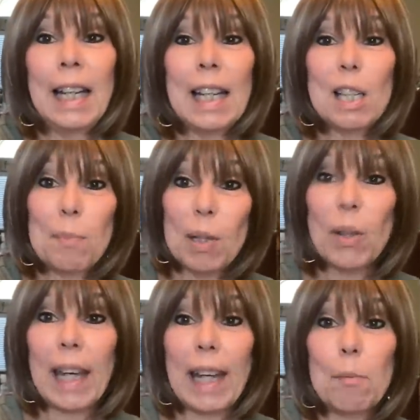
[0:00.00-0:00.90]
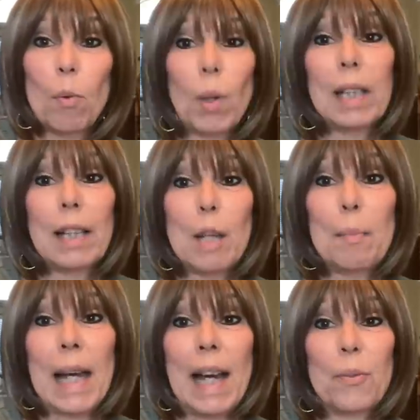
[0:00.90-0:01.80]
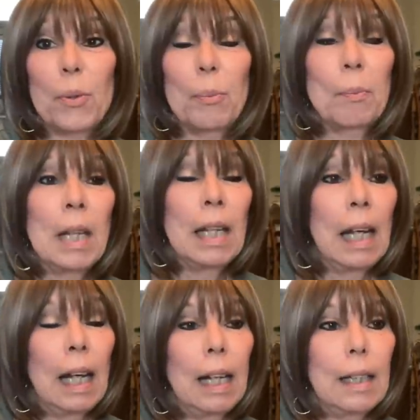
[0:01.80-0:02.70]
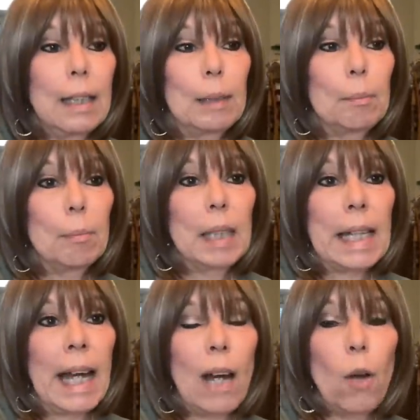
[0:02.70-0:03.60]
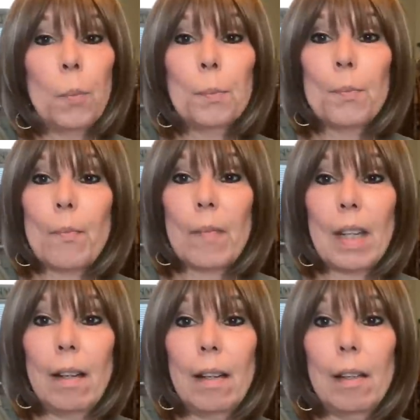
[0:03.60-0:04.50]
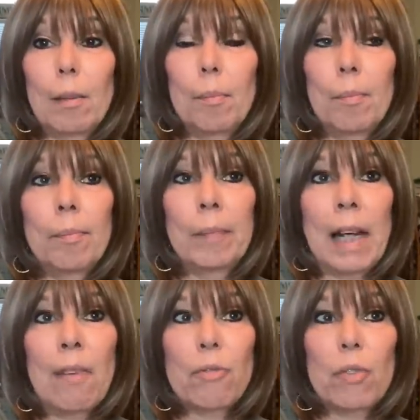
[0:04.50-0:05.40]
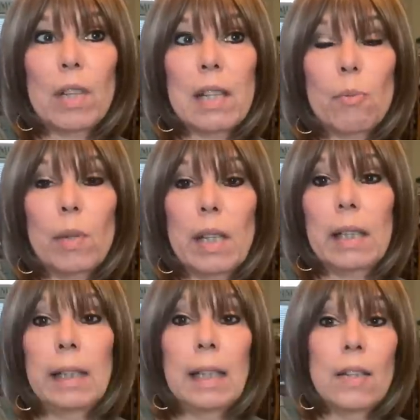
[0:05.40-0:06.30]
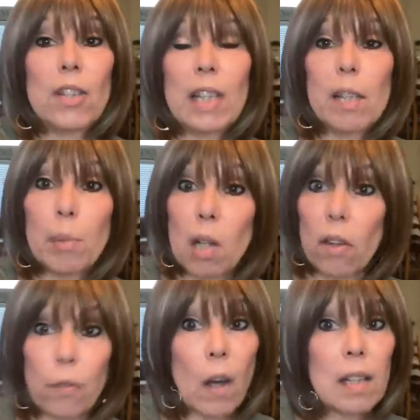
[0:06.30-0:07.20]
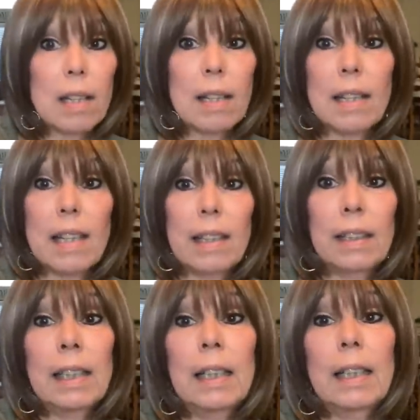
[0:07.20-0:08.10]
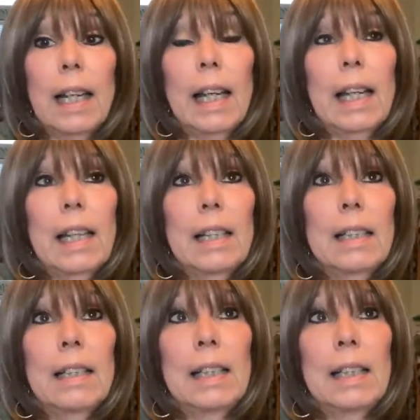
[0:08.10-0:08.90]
it's been okay. I've been working on that bathroom. Um, but now, um, after this, we just need to put all the faucets in. And